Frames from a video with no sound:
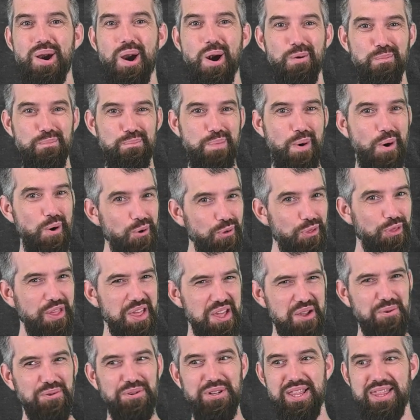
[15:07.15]
are both
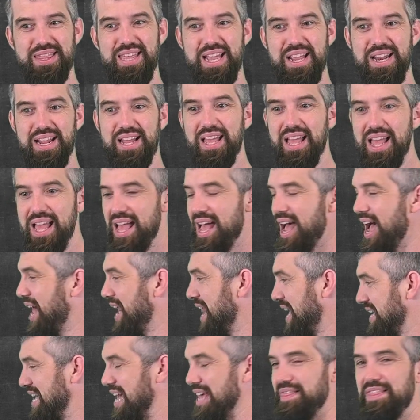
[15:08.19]
equal to theta and
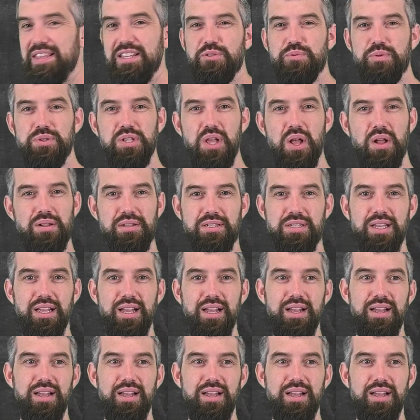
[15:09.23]
I get these results?